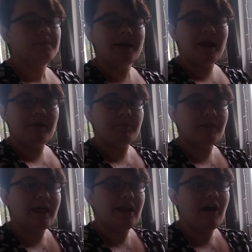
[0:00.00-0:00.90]
but it
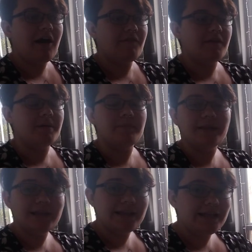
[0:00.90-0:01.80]
let off a
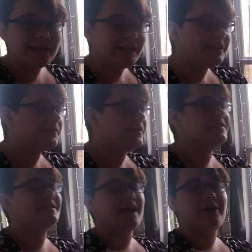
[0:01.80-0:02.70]
completely
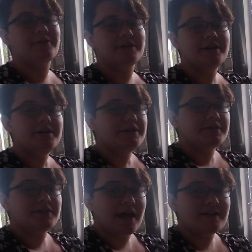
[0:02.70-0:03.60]
different sound.
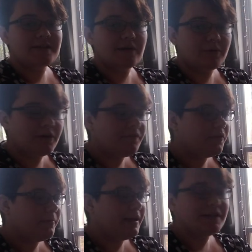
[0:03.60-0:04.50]
So that is our word of
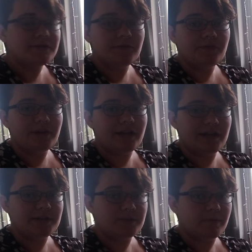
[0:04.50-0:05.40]
the week. Don't forget it
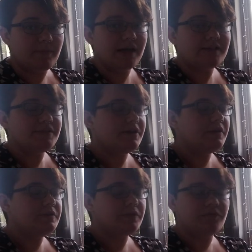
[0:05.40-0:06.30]
is
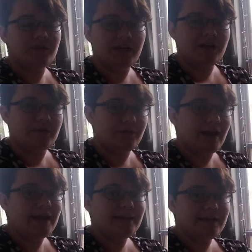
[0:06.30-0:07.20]
rubato. Don't forget to
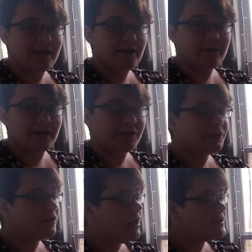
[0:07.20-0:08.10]
write it down in your
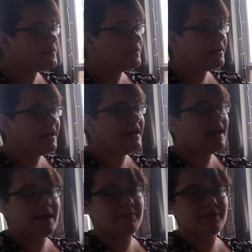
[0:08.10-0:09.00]
glossary
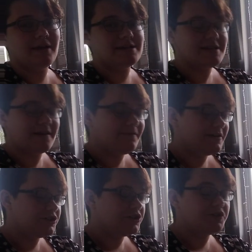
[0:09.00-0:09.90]
and put that
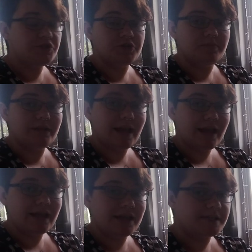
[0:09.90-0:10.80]
definition to
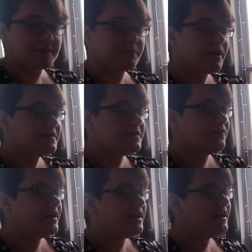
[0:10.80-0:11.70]
play
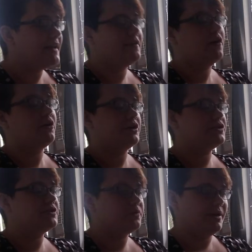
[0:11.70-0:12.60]
expressively at the
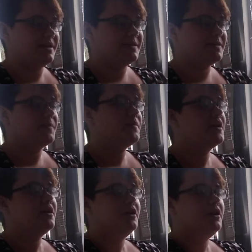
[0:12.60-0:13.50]
artist's choice.
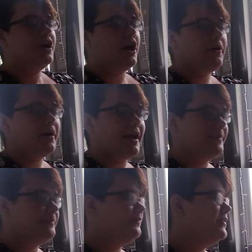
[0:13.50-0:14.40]
Okay,